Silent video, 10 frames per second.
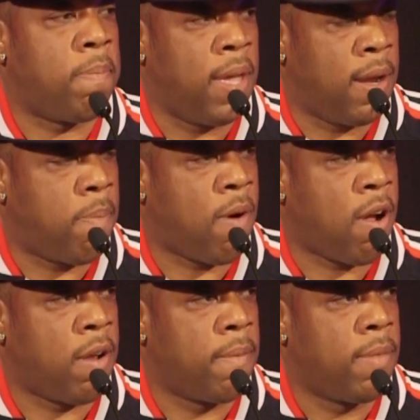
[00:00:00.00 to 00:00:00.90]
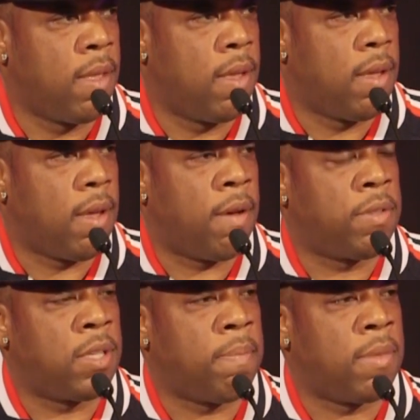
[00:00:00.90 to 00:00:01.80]
been a part of
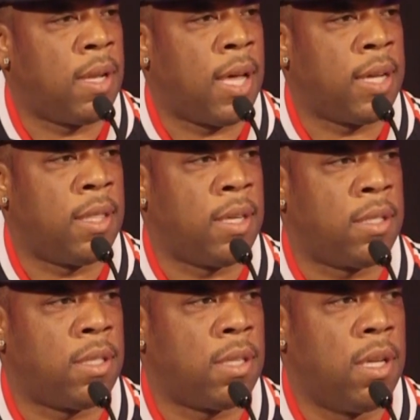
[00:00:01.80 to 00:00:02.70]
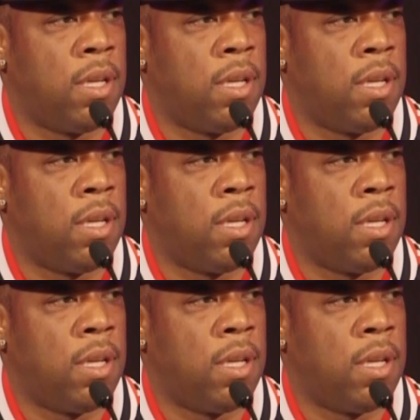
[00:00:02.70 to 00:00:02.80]
something like this.